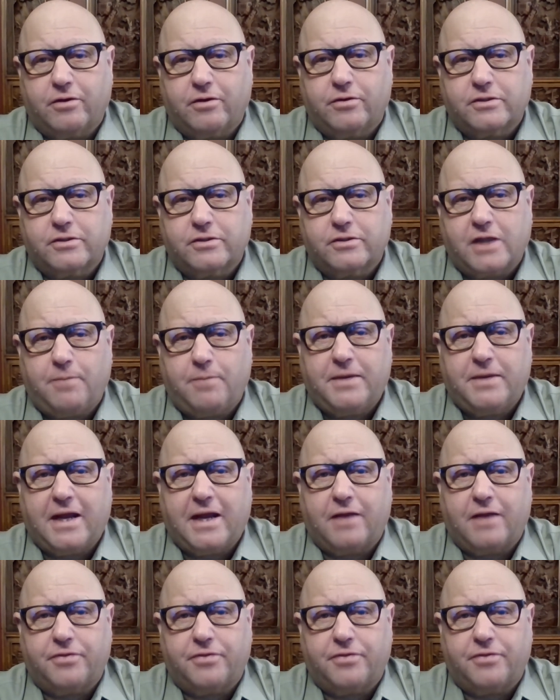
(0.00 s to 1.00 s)
There, there's a
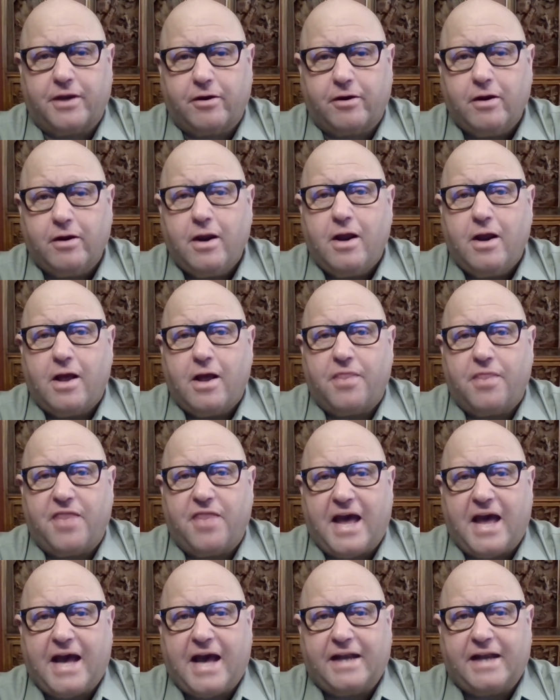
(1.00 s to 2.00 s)
company out there
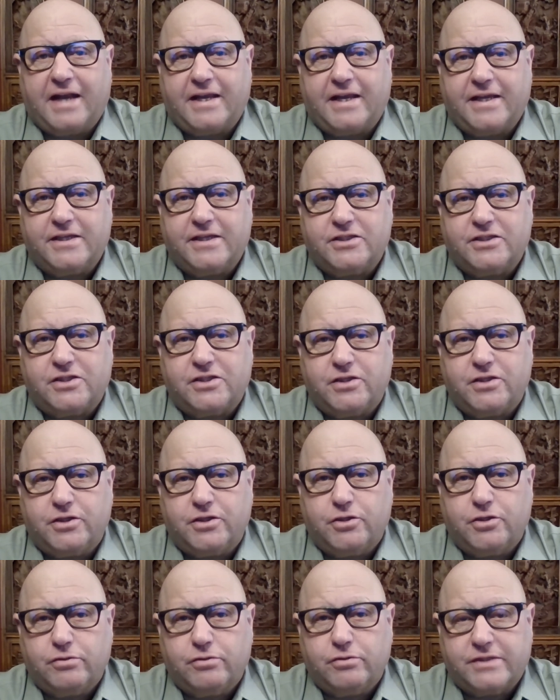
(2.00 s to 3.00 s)
that is
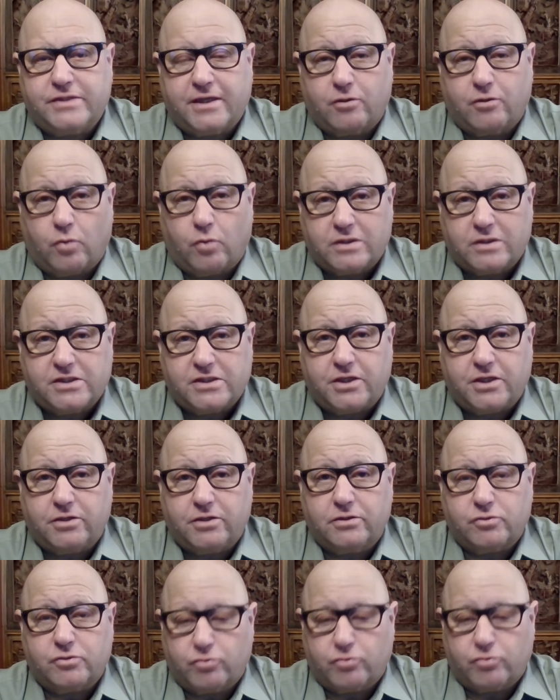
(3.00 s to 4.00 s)
using or wants to
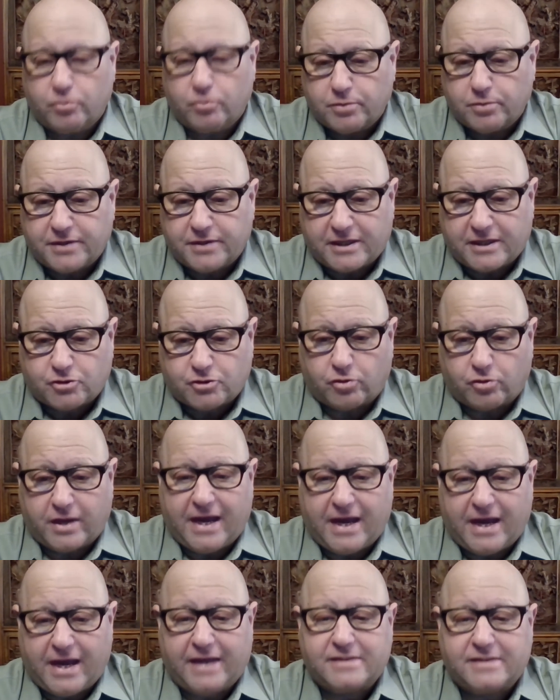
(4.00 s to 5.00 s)
use renewable natural
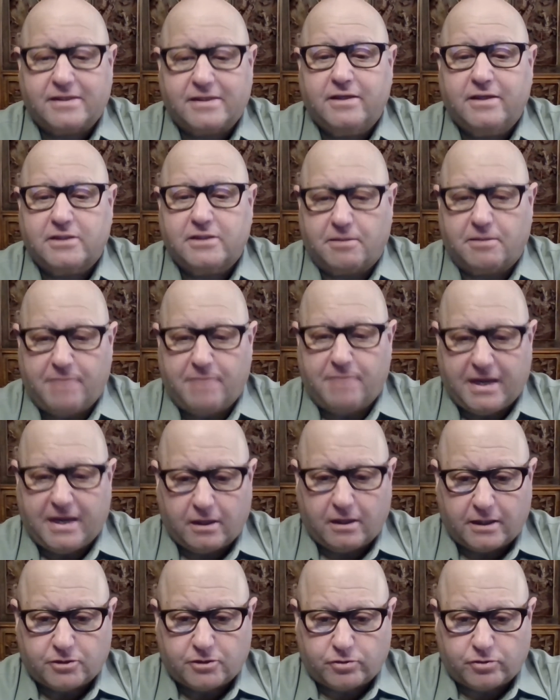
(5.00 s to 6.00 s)
gas to
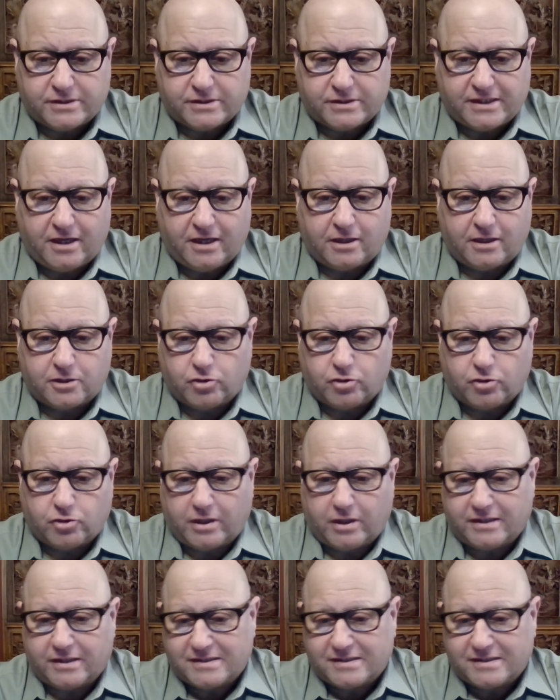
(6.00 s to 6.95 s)
make electricity on a truck.